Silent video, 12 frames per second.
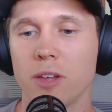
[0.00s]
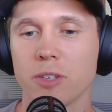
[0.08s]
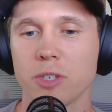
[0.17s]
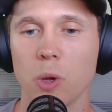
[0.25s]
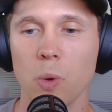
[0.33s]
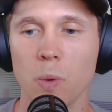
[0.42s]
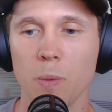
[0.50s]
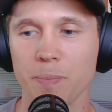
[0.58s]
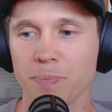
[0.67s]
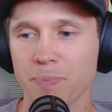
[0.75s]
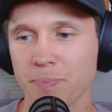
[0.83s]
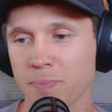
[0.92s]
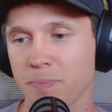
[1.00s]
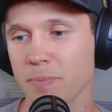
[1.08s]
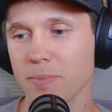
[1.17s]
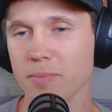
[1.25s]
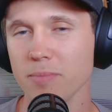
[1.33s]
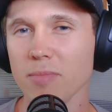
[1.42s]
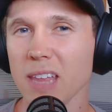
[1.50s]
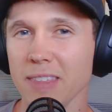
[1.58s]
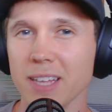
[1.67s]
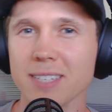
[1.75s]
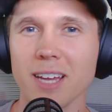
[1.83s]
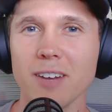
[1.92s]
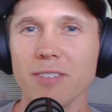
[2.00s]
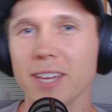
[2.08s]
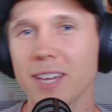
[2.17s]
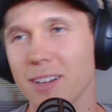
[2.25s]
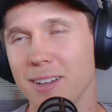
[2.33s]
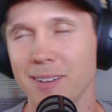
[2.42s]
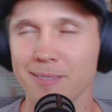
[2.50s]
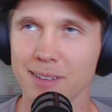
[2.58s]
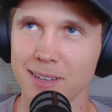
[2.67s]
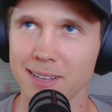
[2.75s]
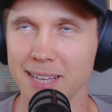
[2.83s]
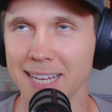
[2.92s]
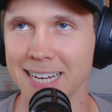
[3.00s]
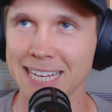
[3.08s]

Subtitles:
So that's kind of like a